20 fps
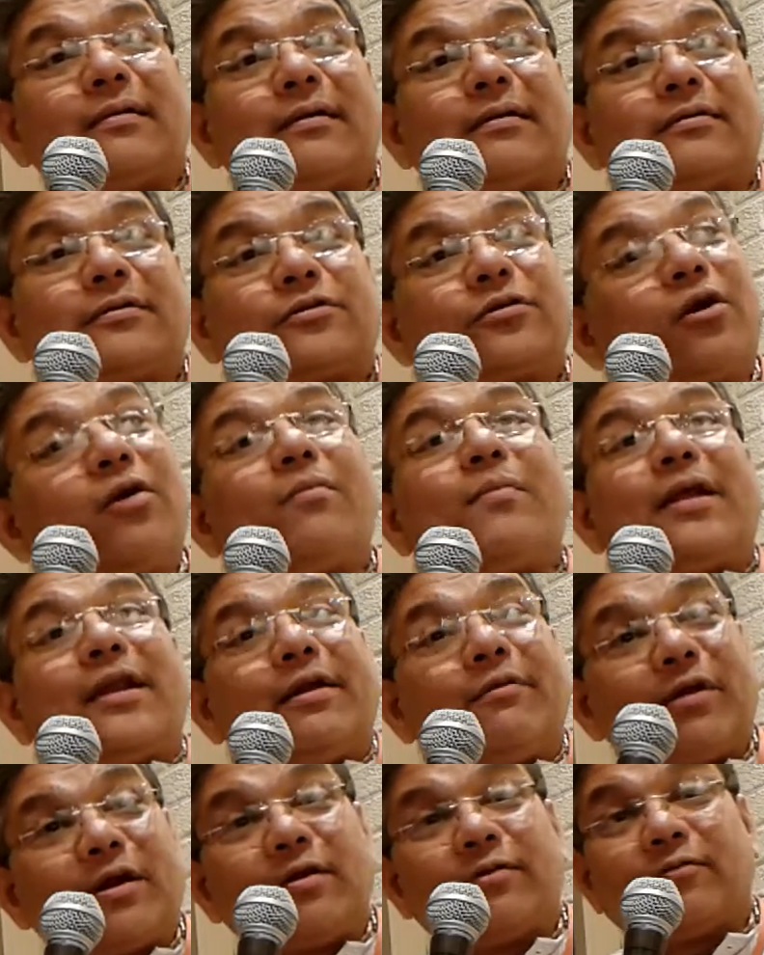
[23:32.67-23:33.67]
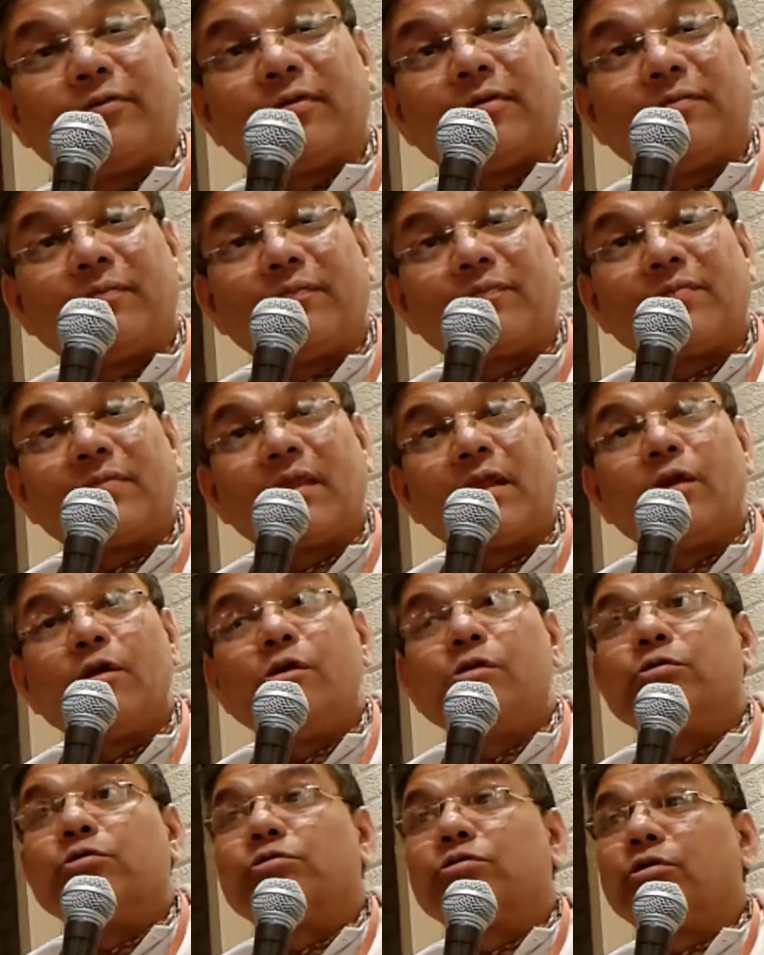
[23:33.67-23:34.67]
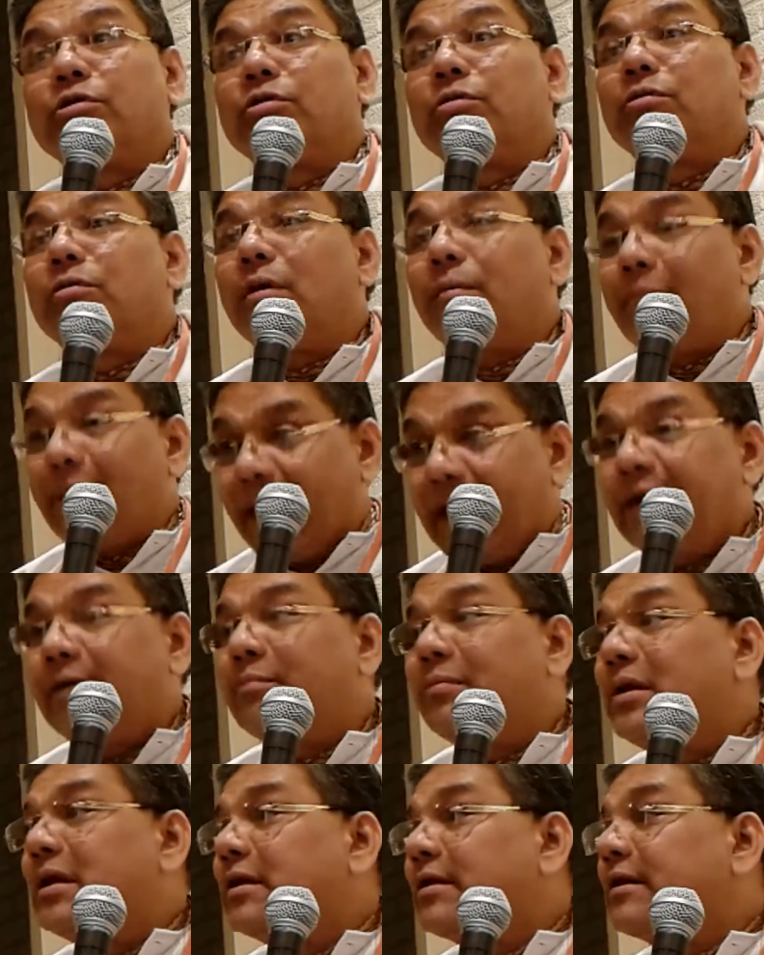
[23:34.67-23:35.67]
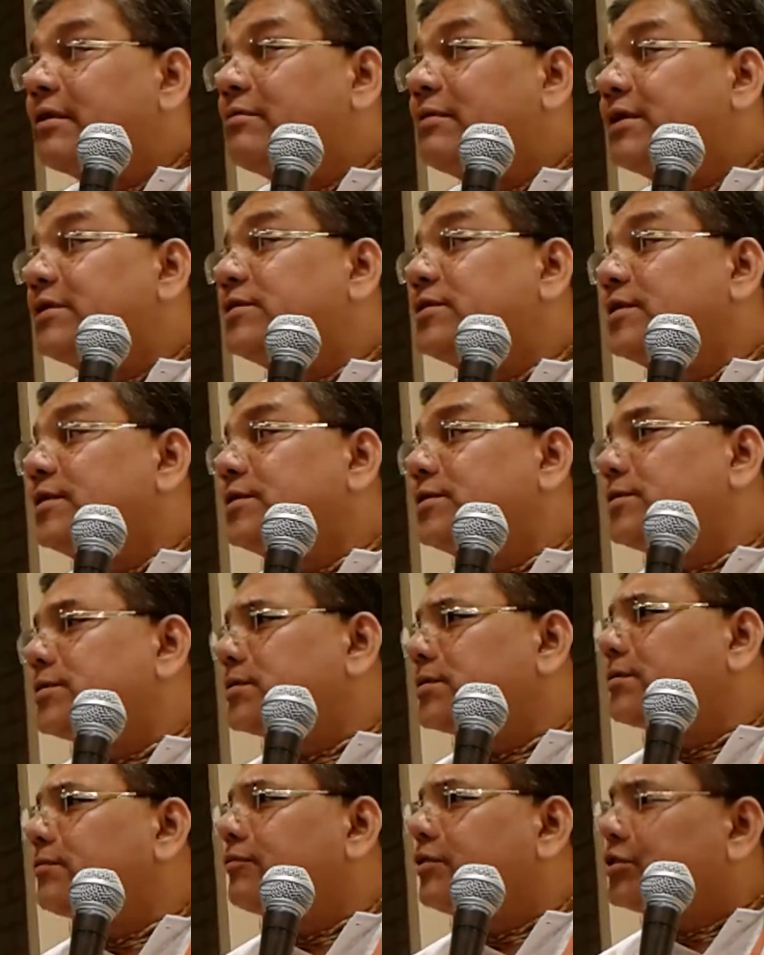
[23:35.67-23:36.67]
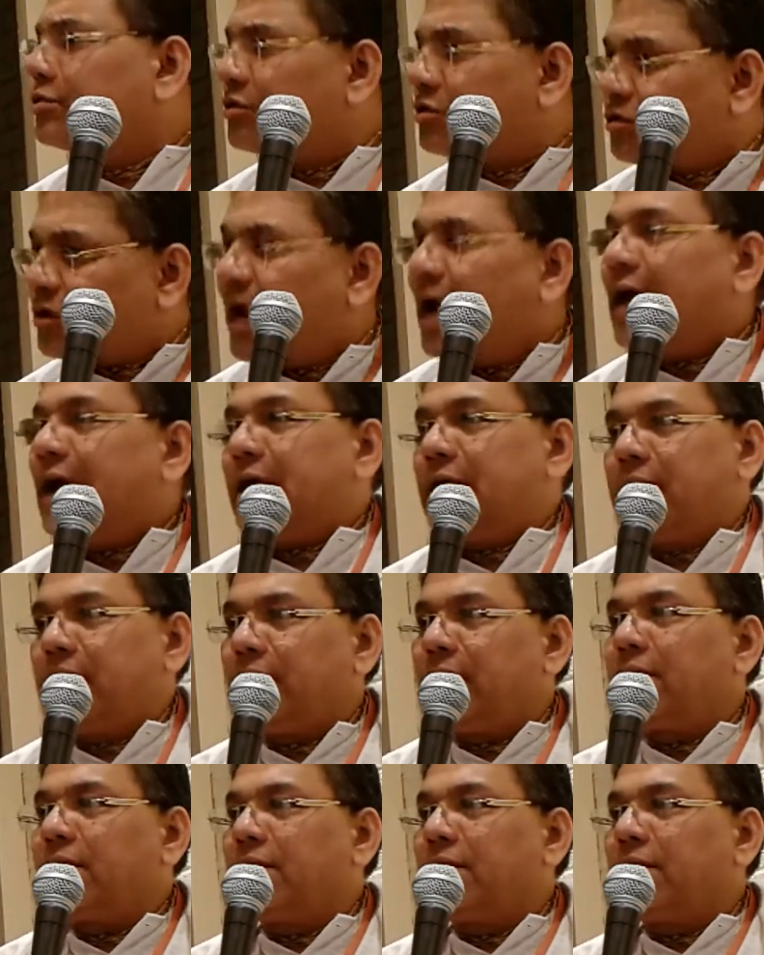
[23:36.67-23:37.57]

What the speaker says: So many wonderful. So my humble request is we should try.